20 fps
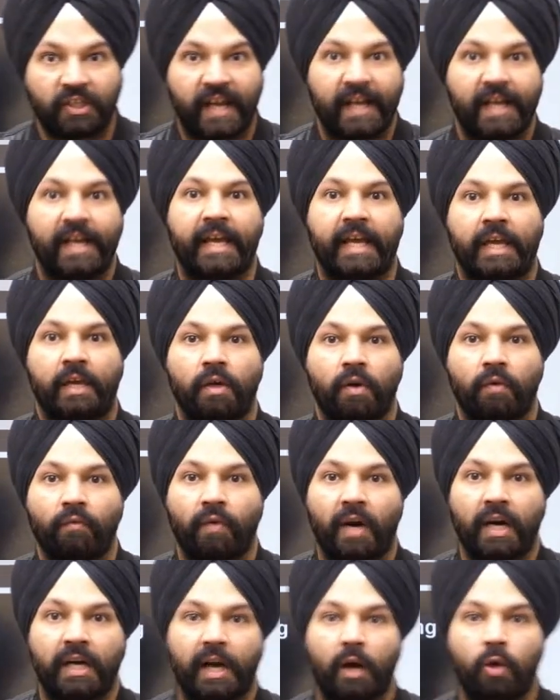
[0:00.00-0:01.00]
daily
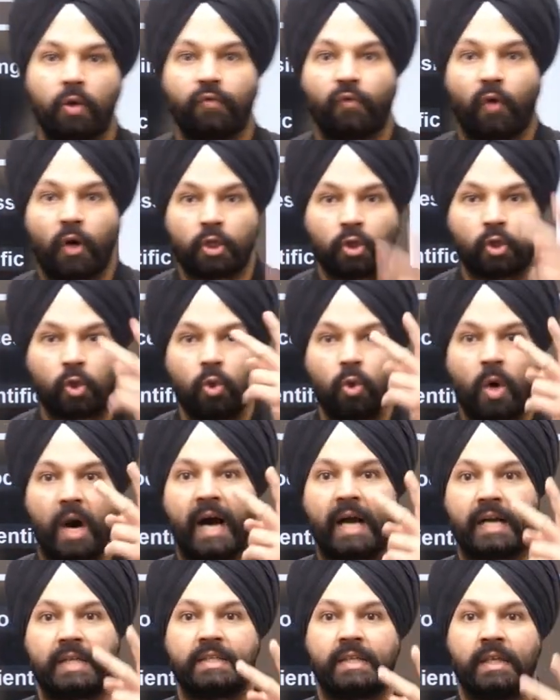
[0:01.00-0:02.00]
work out for 2
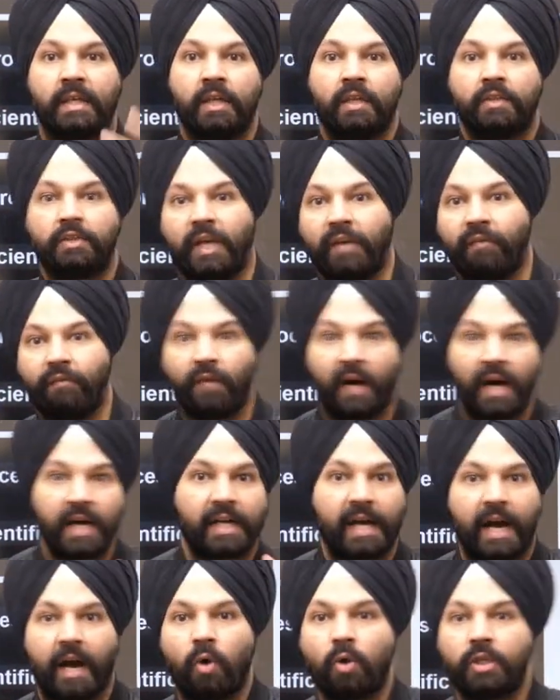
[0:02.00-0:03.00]
hours. They
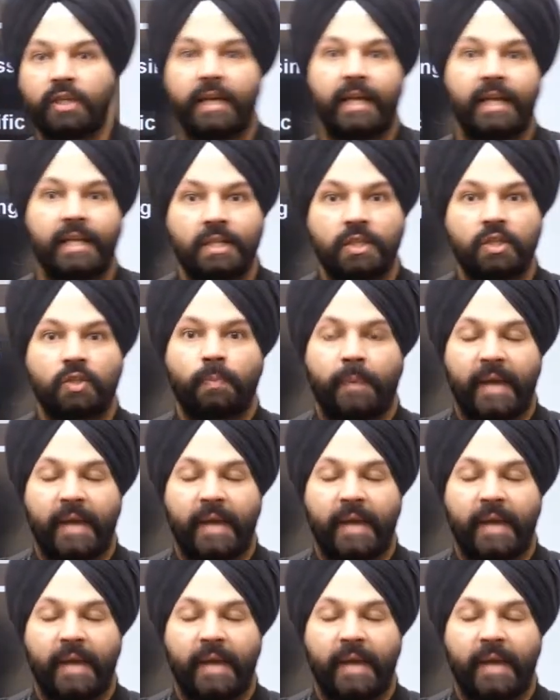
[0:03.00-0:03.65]
work out in